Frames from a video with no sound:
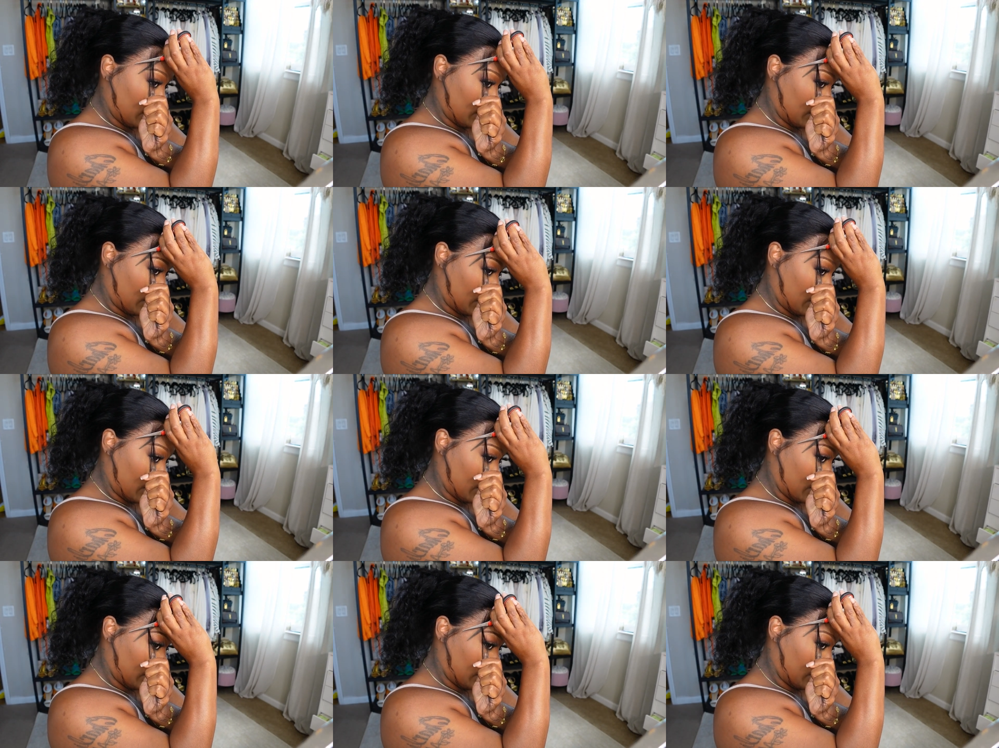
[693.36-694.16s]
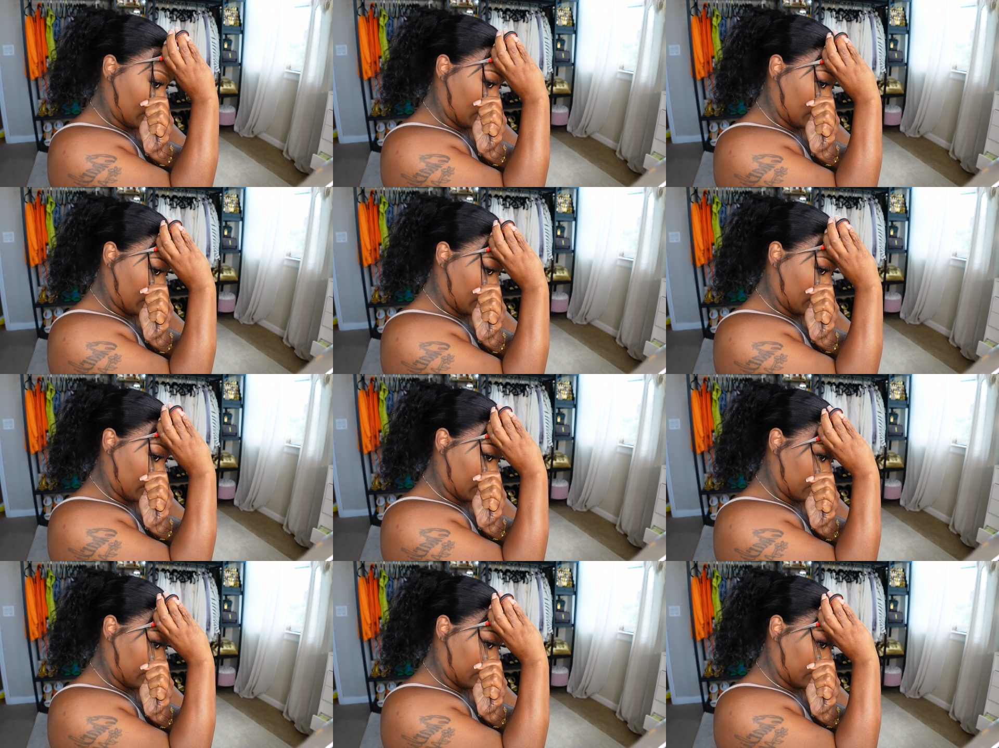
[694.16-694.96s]

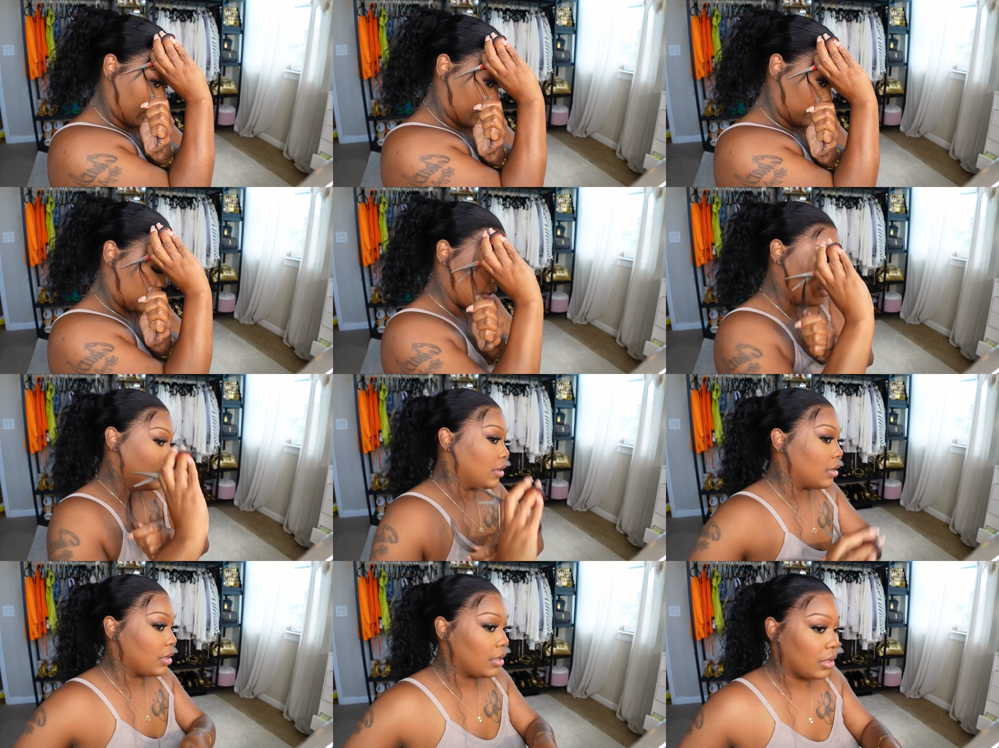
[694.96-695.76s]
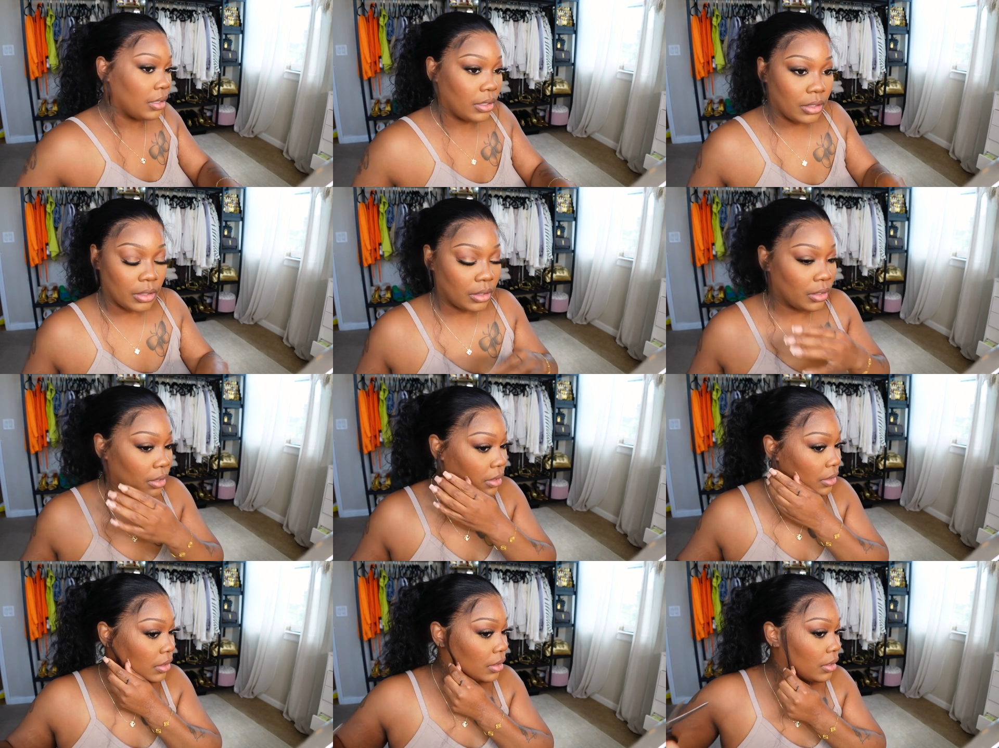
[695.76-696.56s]

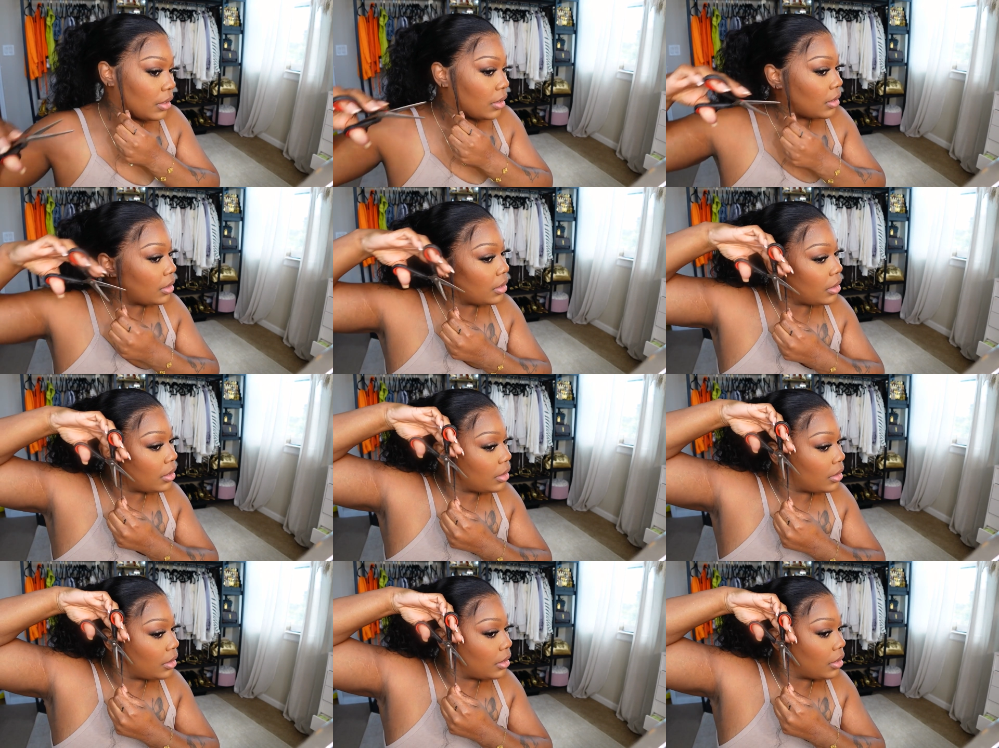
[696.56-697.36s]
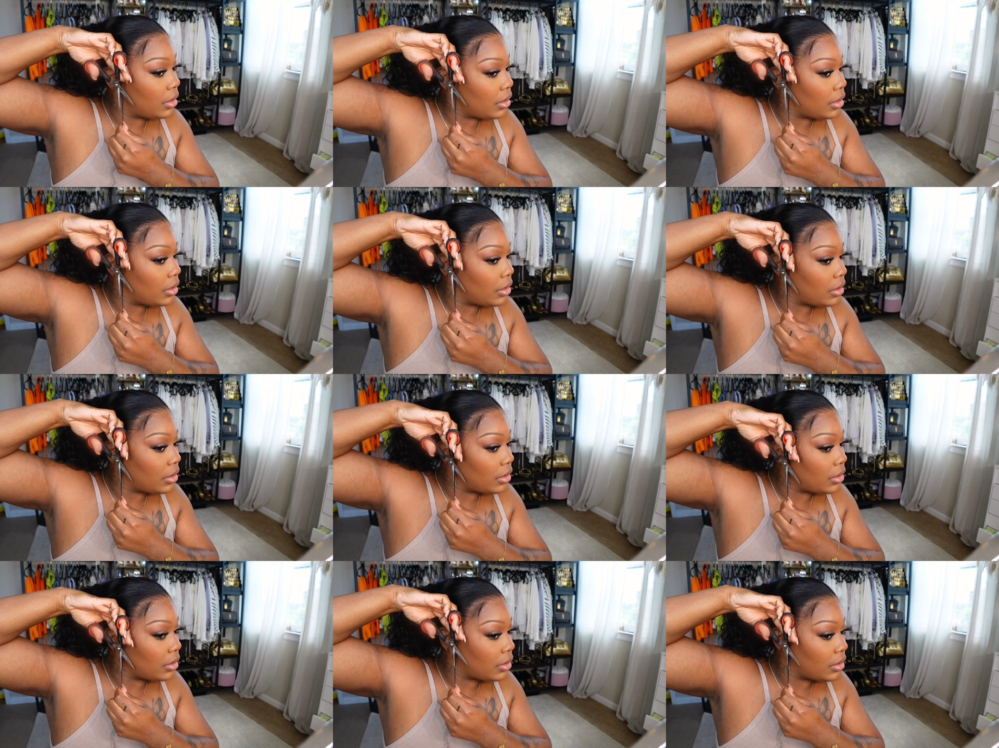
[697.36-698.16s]

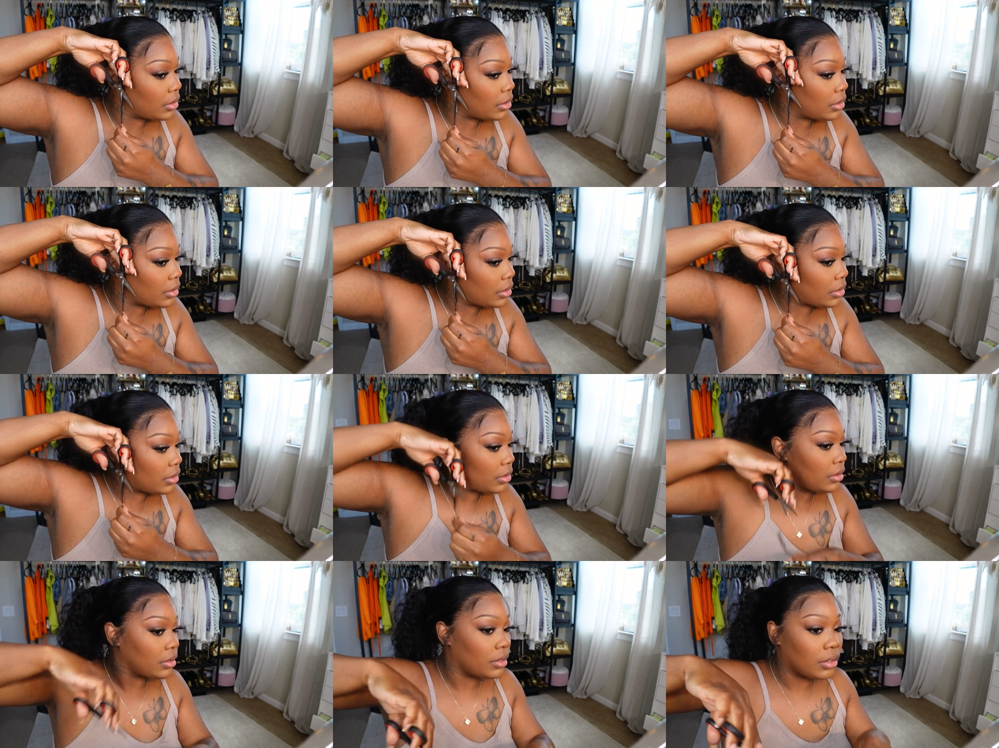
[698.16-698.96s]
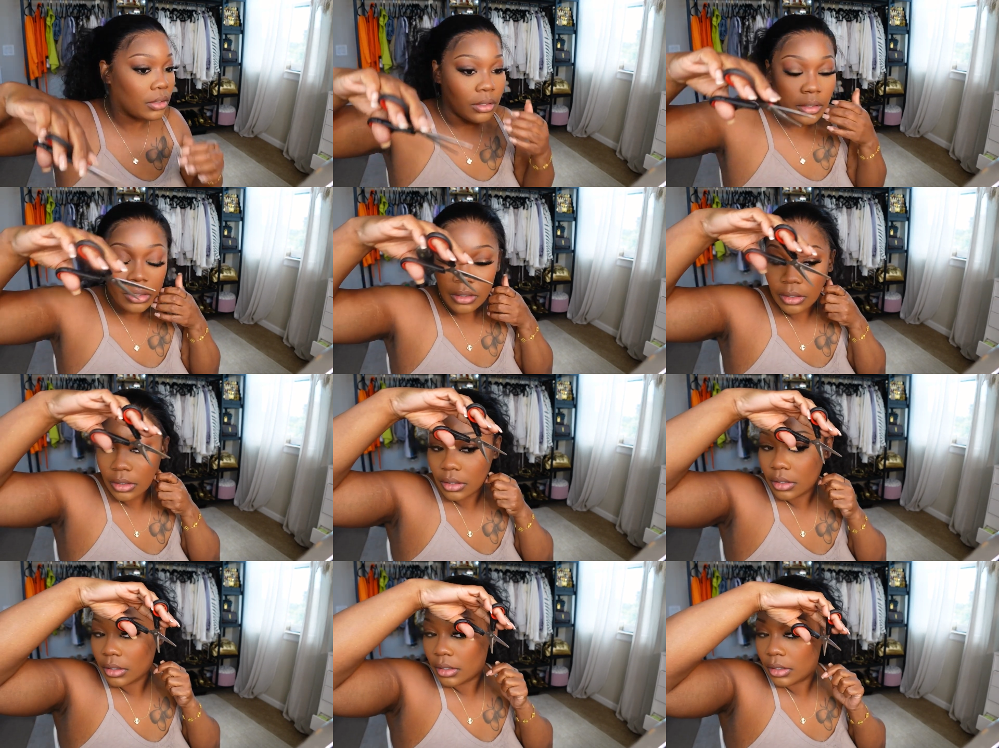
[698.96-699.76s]

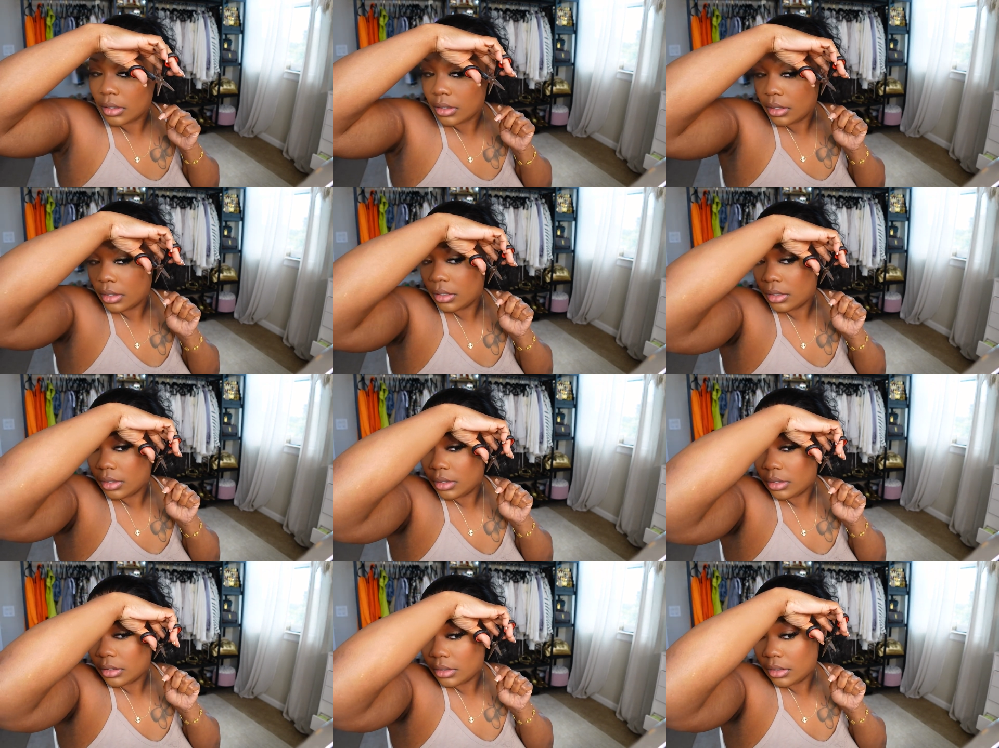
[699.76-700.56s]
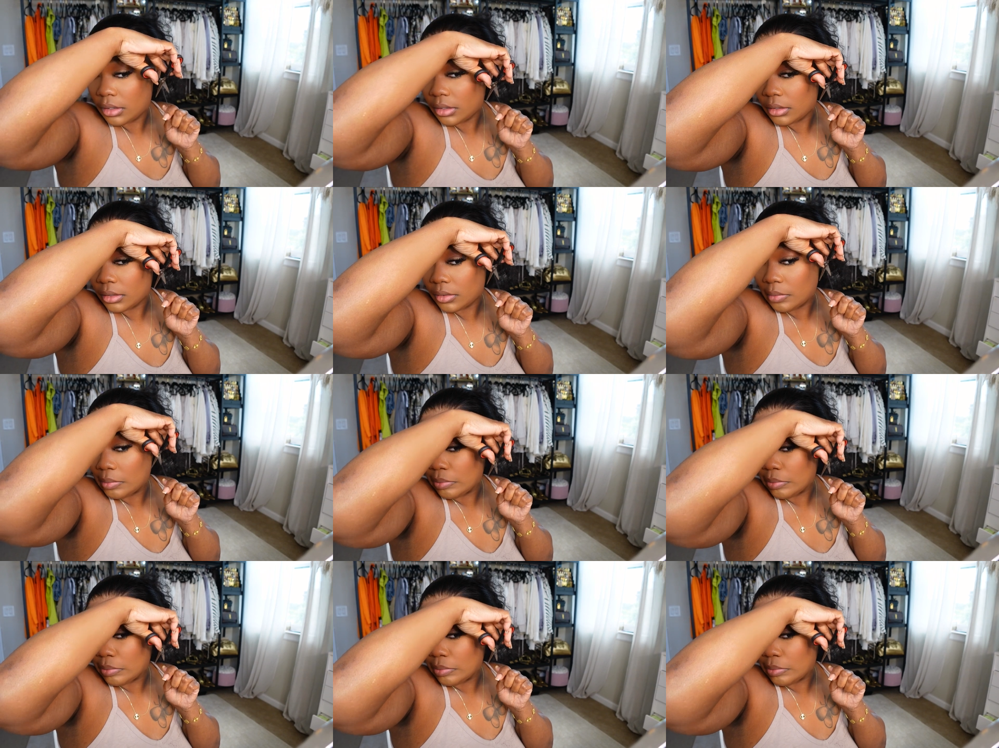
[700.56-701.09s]
(silence)